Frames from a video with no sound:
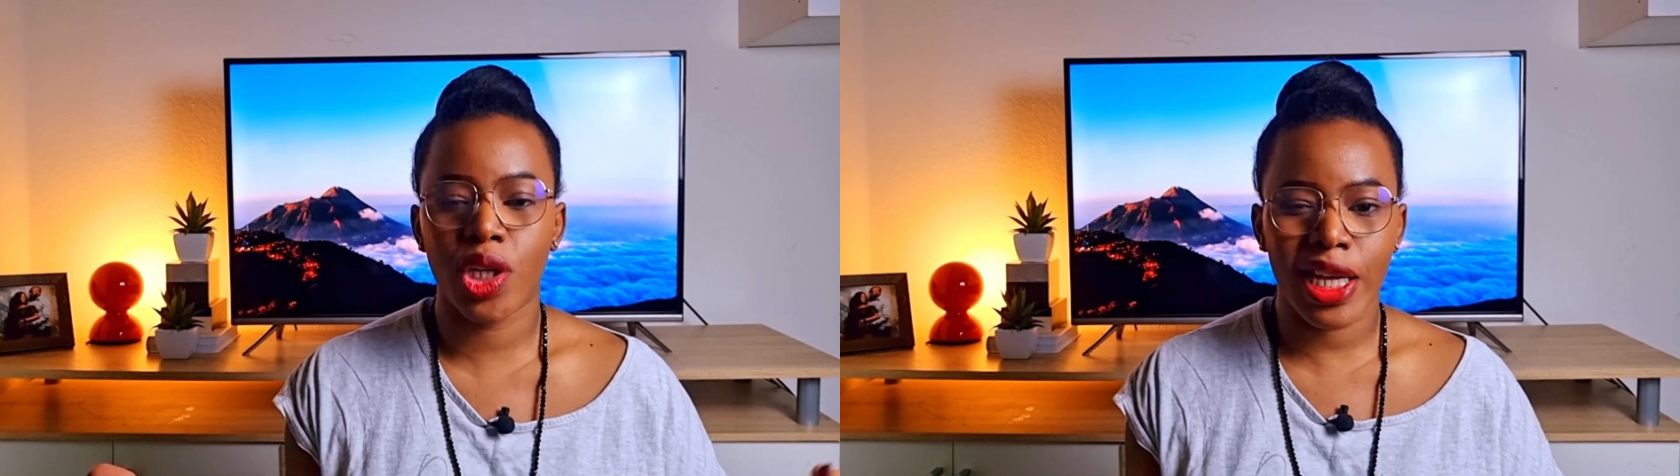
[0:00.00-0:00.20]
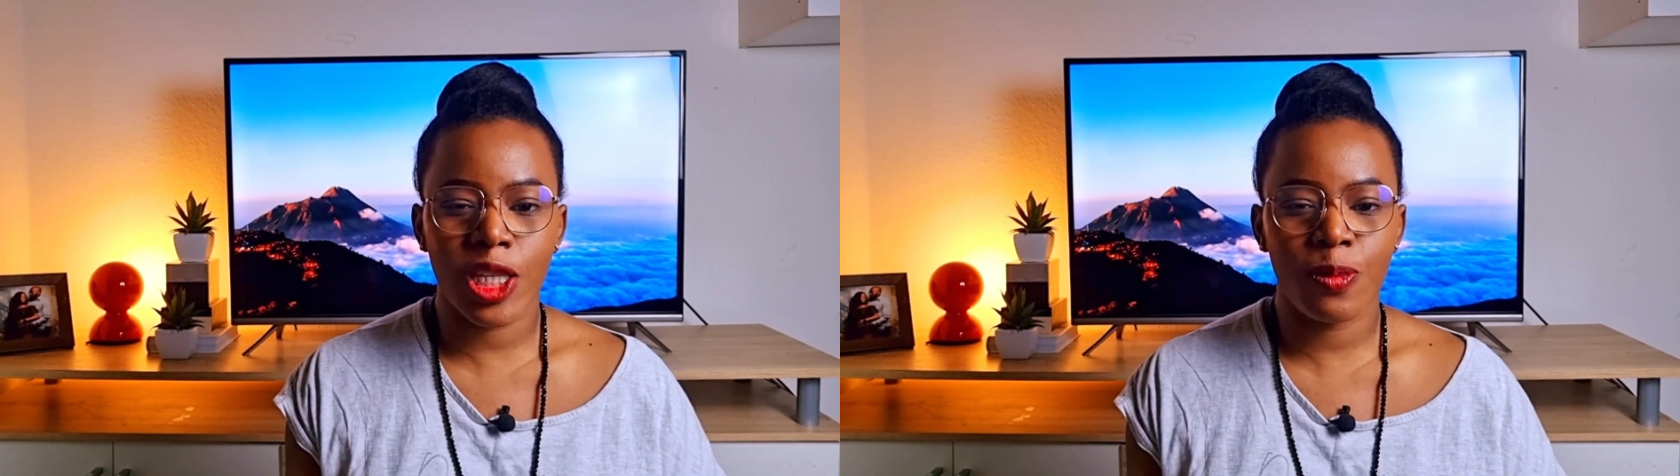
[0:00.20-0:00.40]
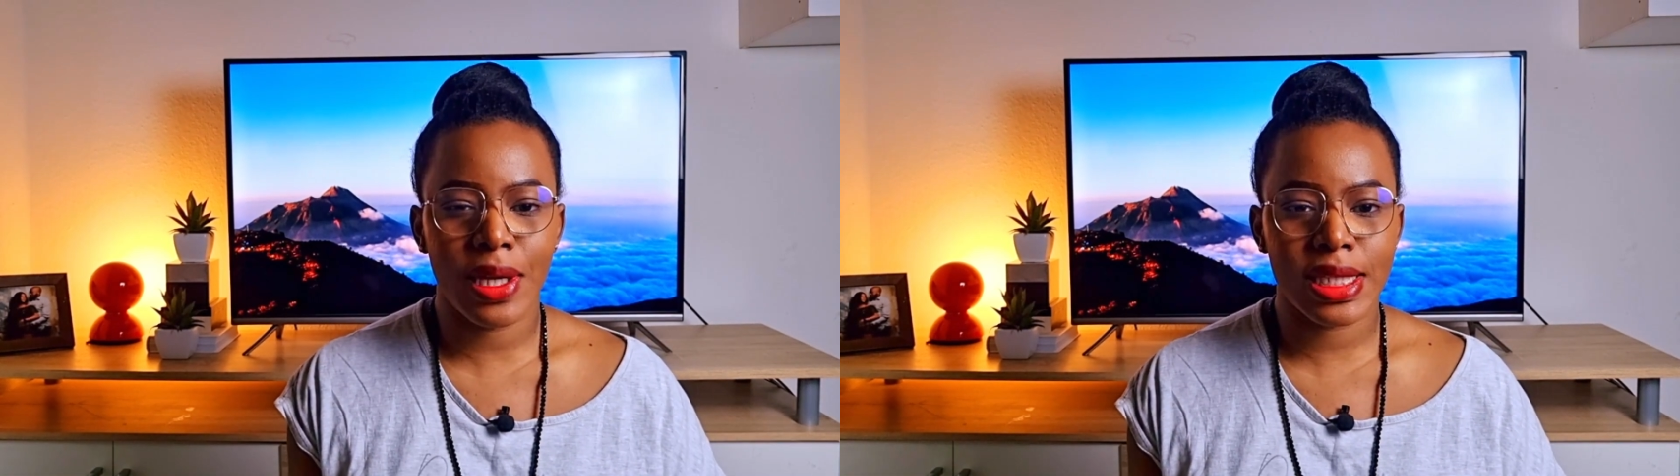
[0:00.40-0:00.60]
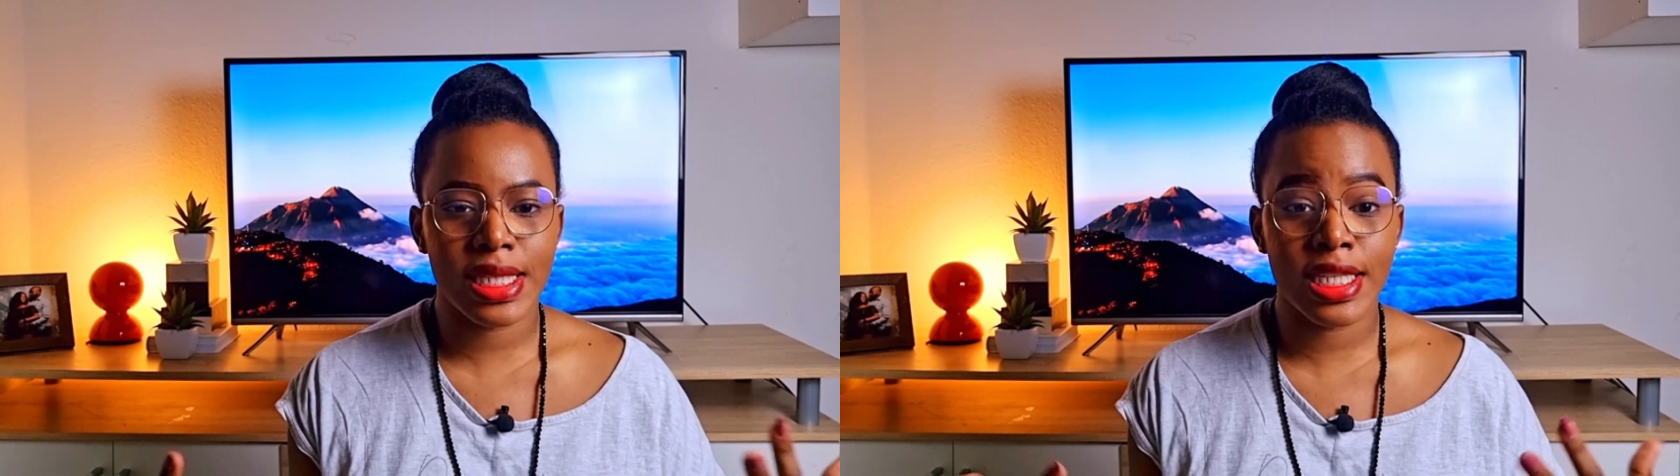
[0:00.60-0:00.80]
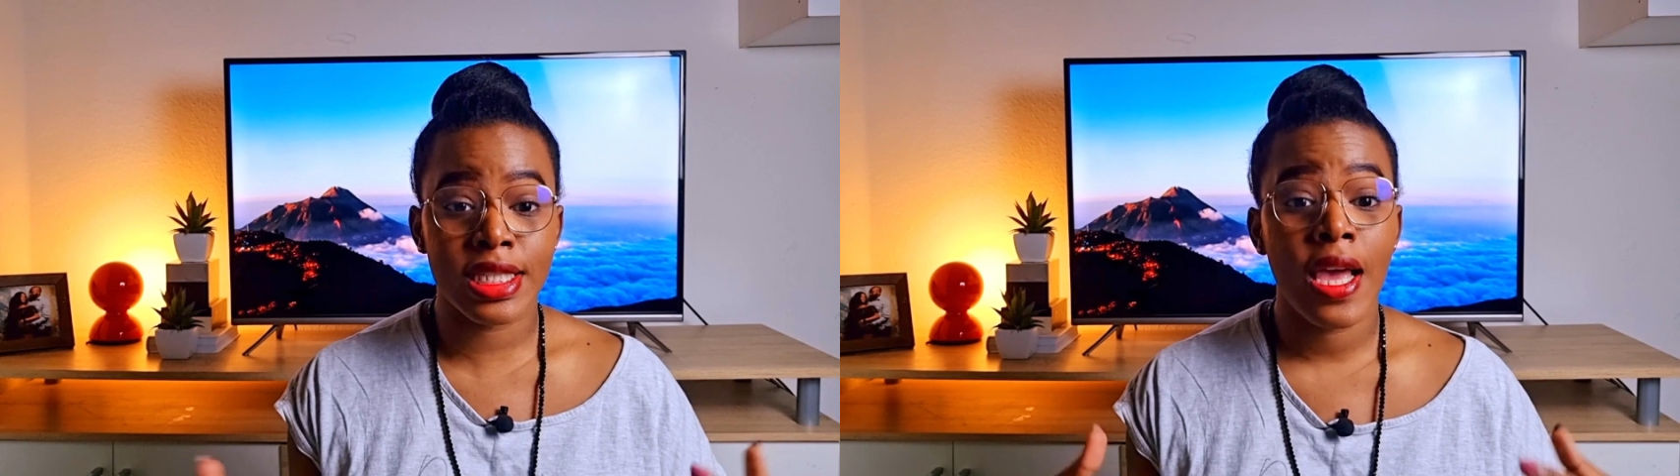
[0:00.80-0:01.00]

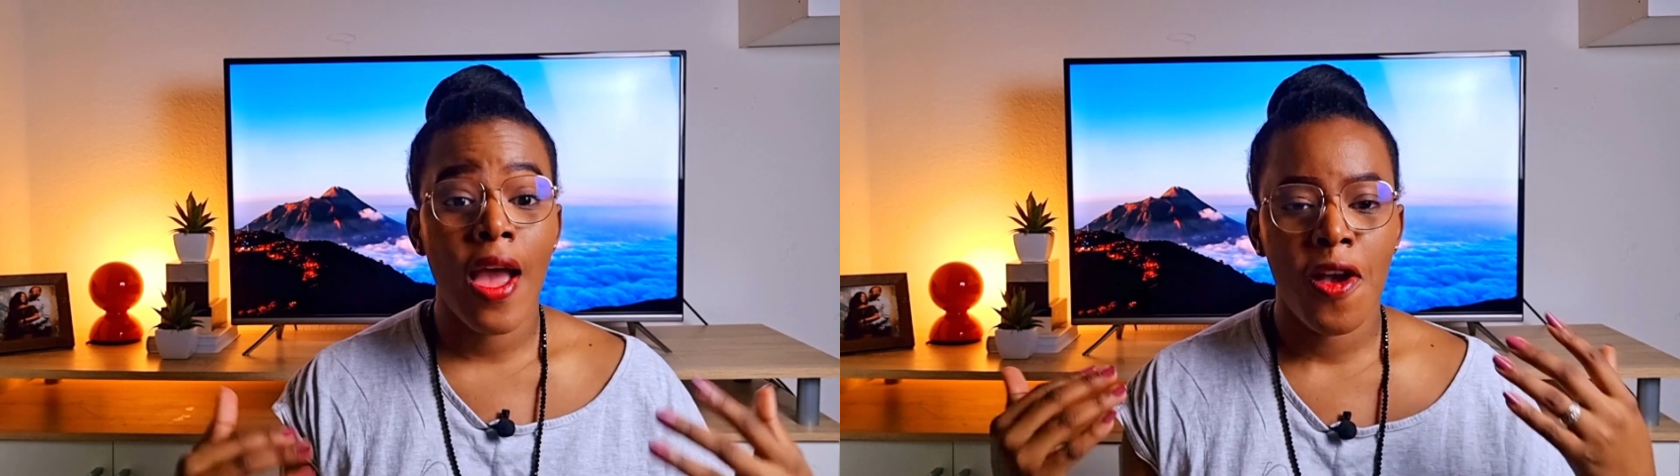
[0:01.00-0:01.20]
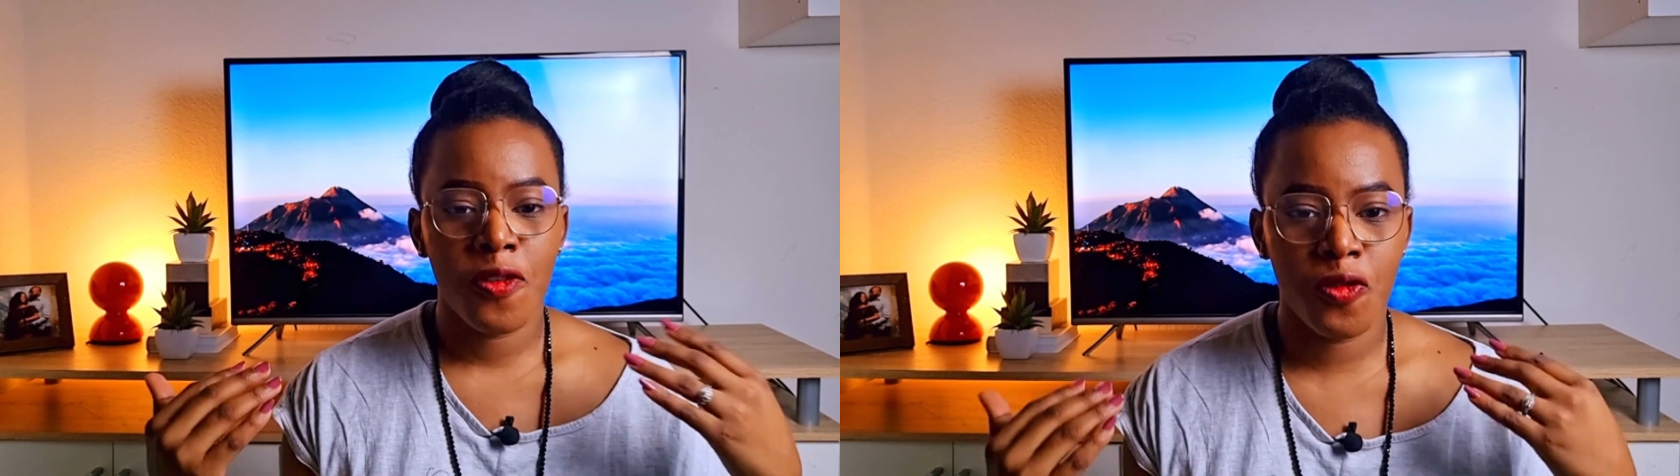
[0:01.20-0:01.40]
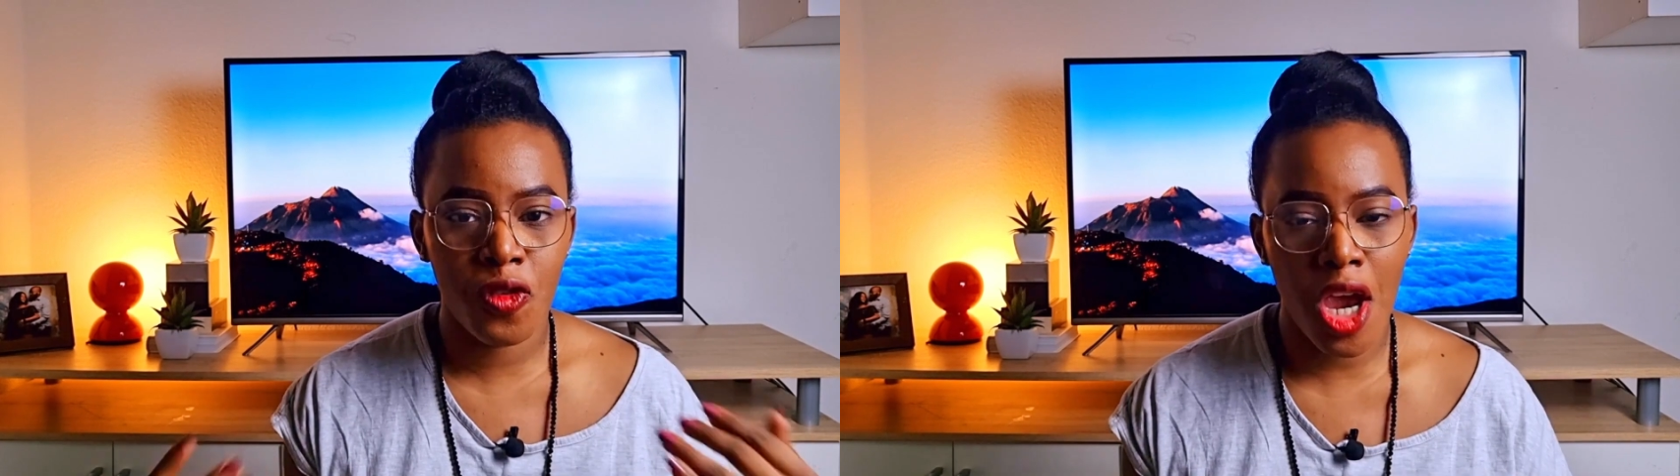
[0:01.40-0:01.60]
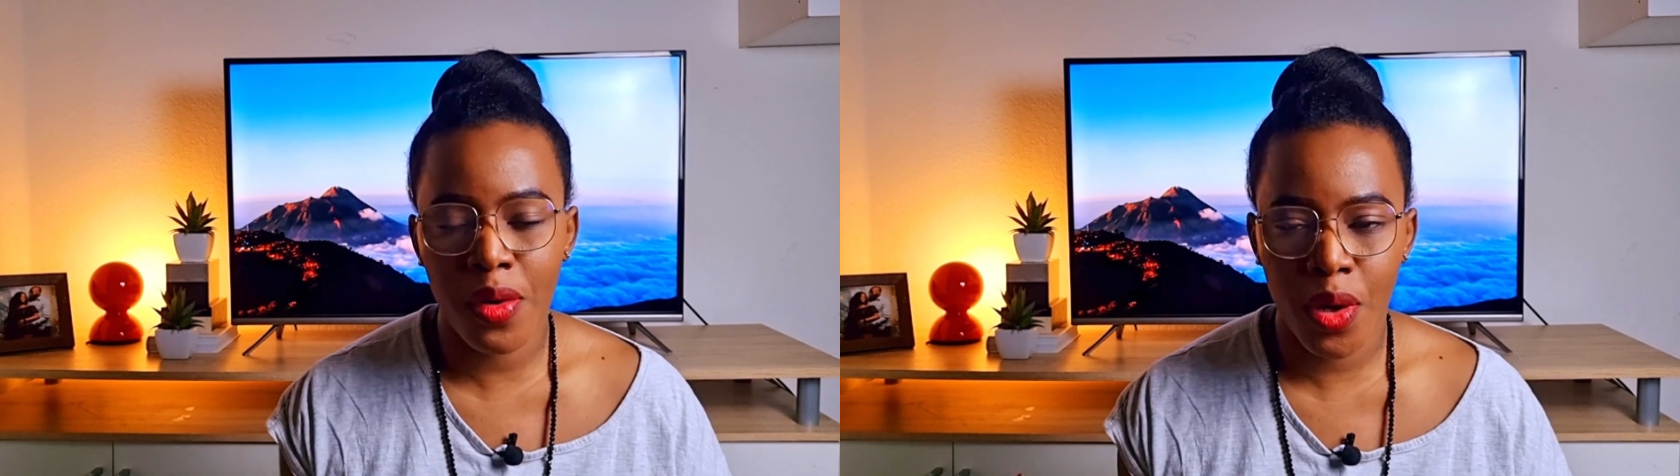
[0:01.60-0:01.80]
expenses very